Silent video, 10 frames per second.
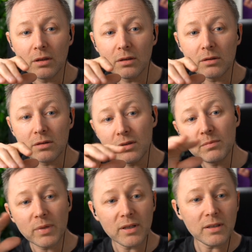
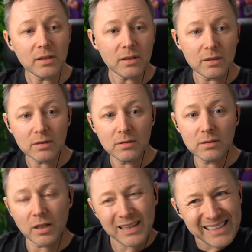Somebody.
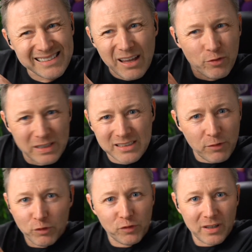That's different. It's
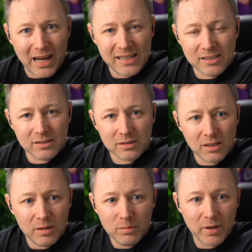different for the rest.
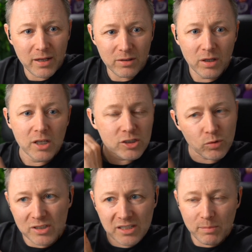Somebody. It's not
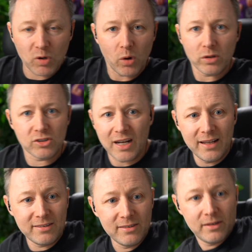the same chords or
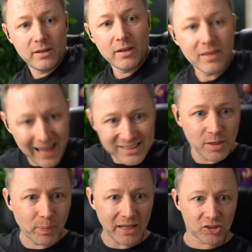anything. That's the
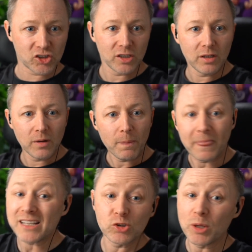bridge.
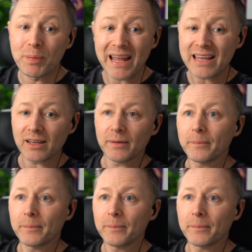That's not a break.